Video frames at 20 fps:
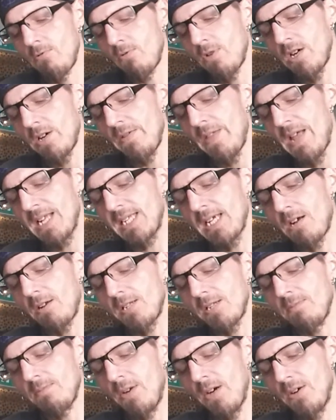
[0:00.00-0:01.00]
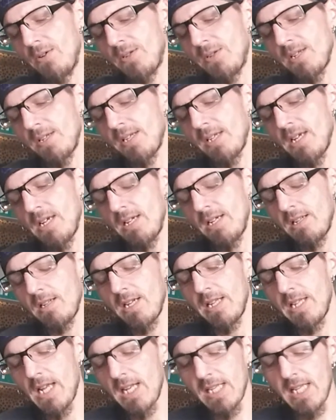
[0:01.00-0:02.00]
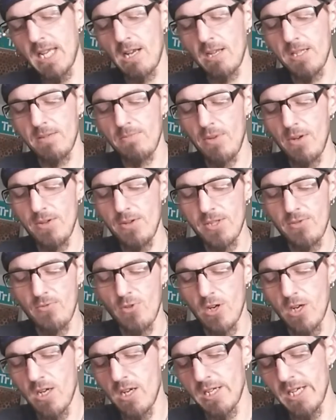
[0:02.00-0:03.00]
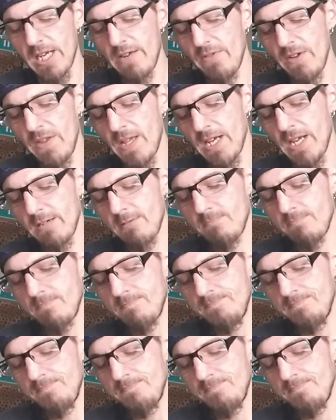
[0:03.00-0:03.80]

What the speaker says: Well, that's how it's supposed to sit, and that's how it's supposed to work on everything.